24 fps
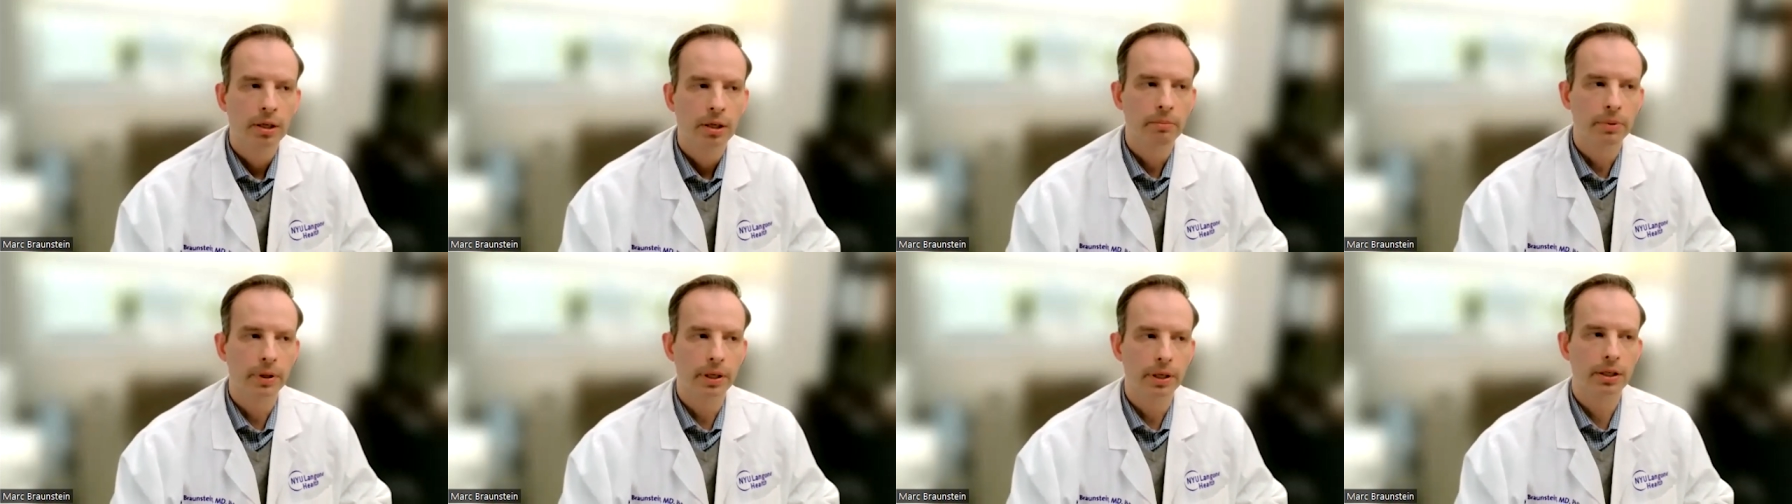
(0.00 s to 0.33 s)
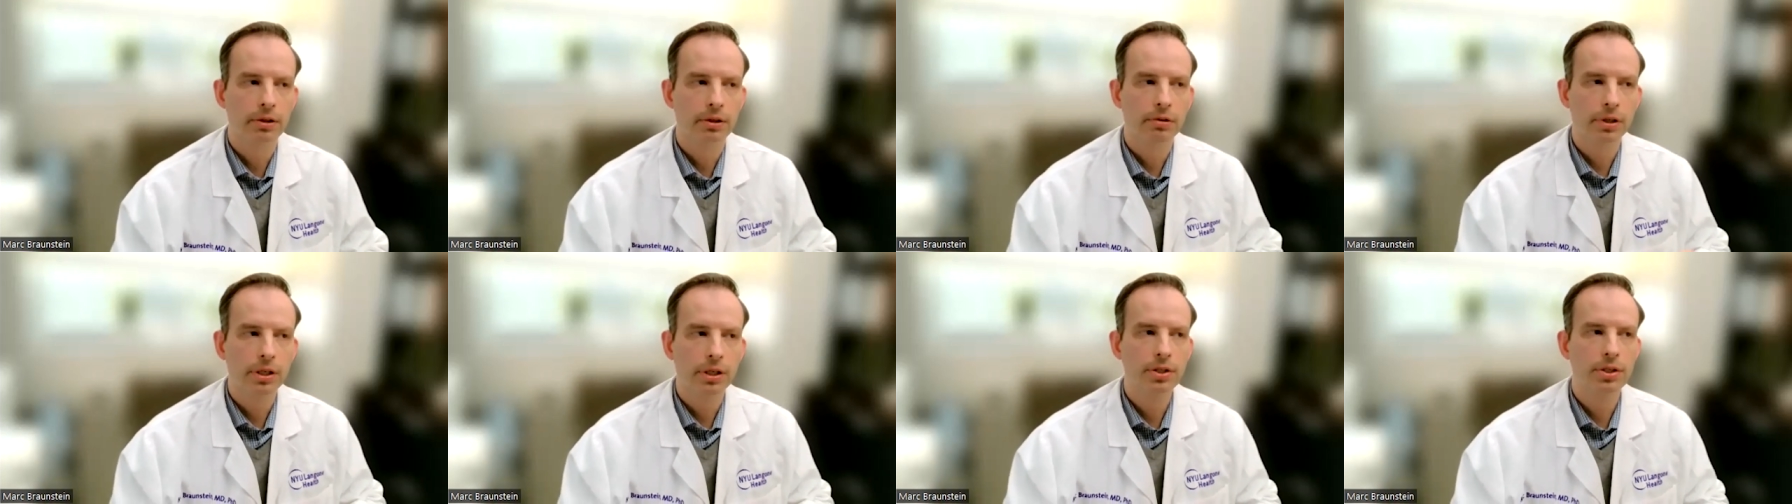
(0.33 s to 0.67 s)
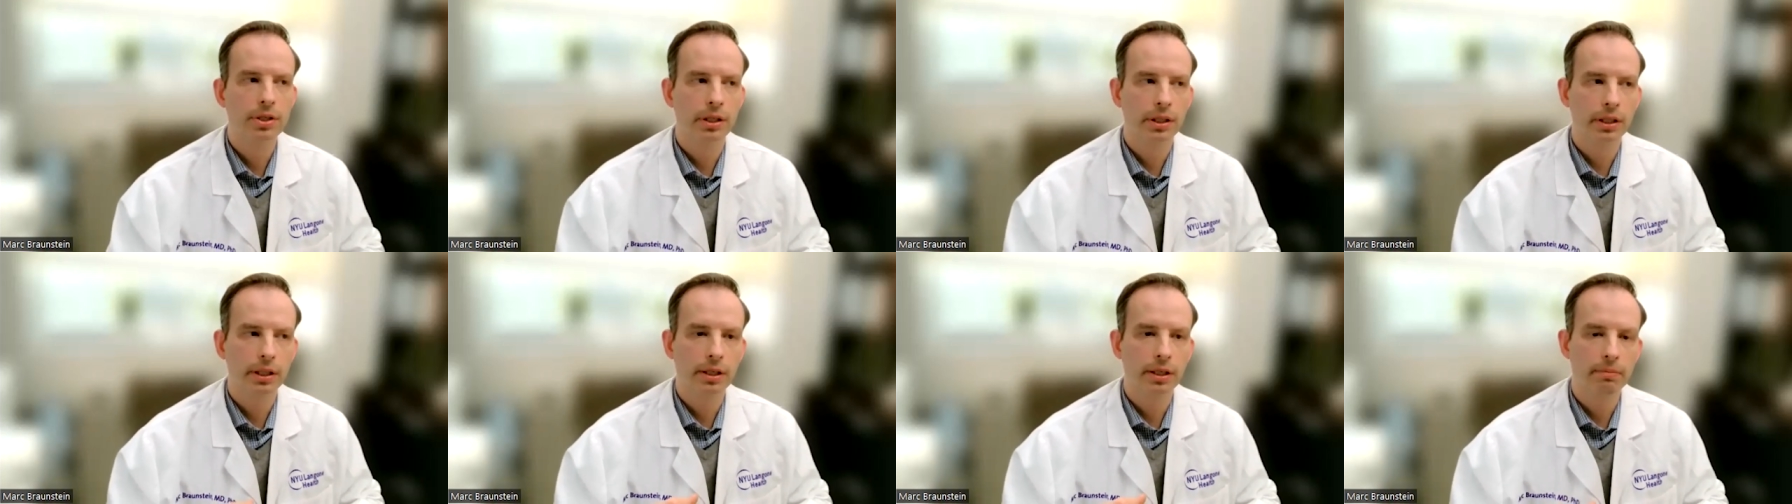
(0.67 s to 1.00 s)
But
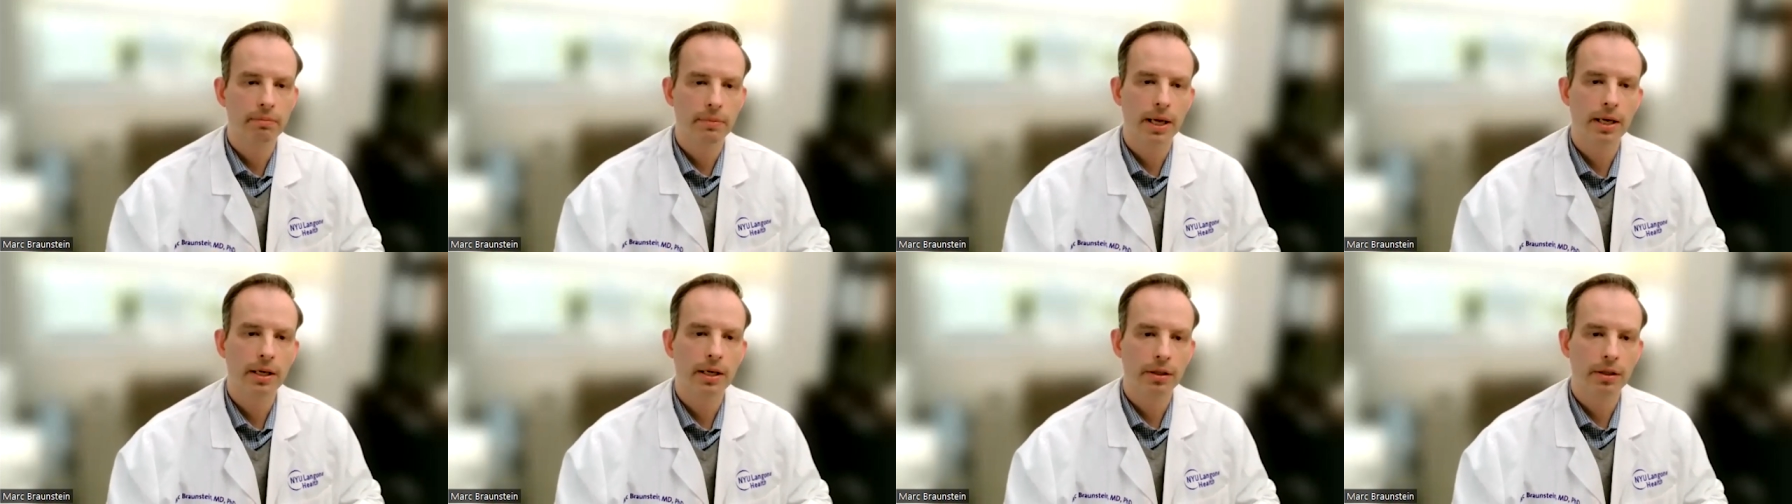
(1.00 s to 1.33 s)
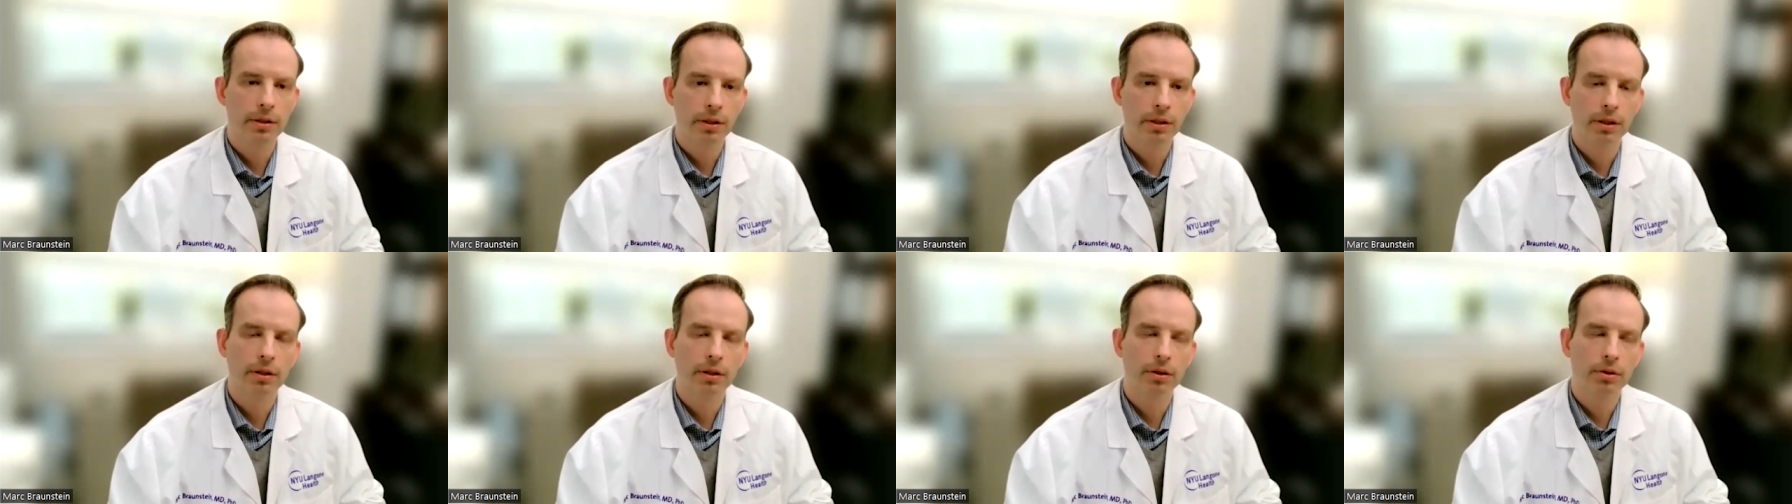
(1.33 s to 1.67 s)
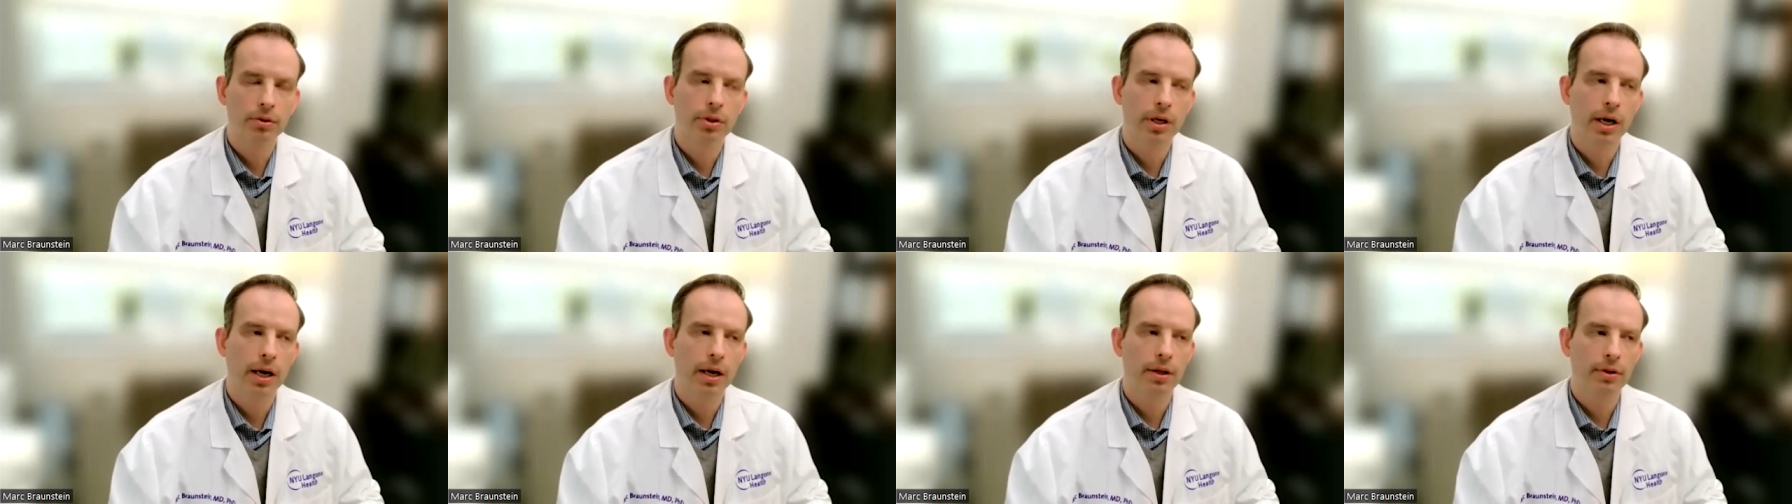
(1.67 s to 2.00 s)
increasingly in many clinical
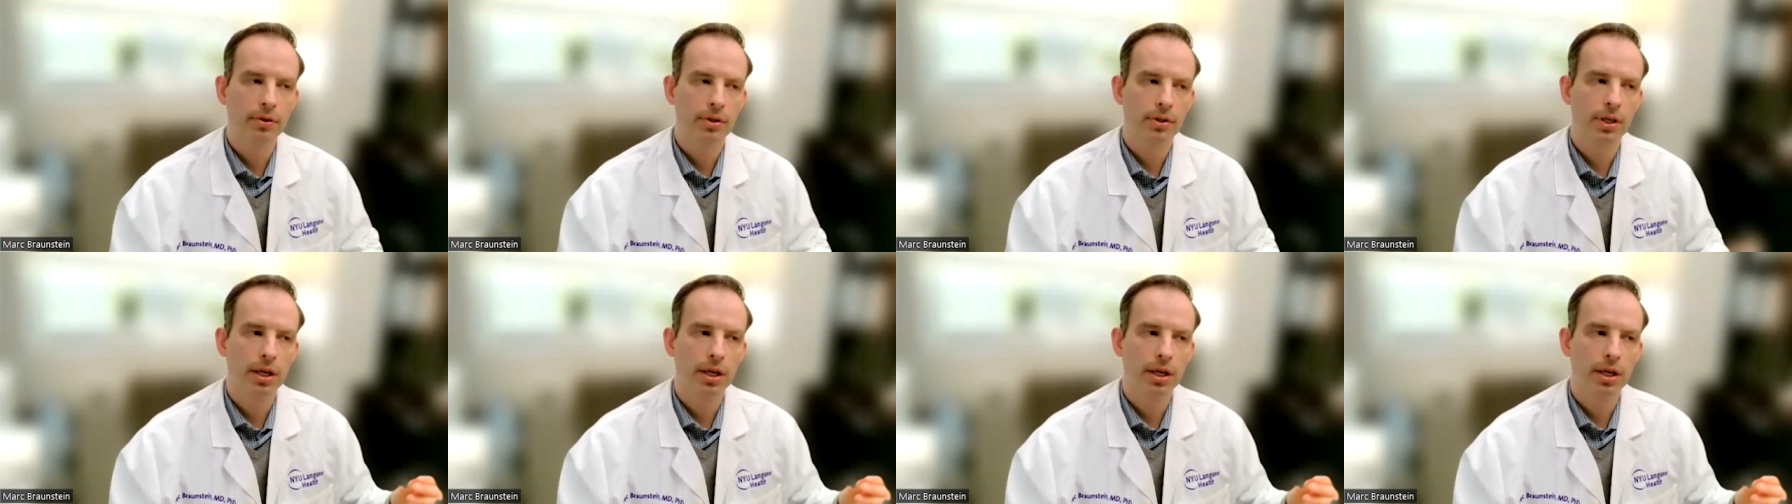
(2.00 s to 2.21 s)
trials,